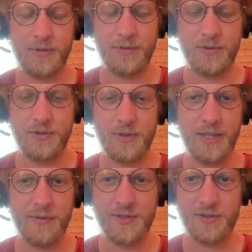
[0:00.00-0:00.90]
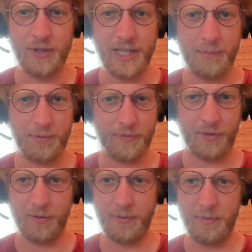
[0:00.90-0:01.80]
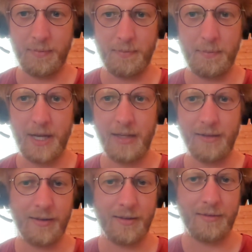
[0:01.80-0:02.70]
could you give us a recap of the main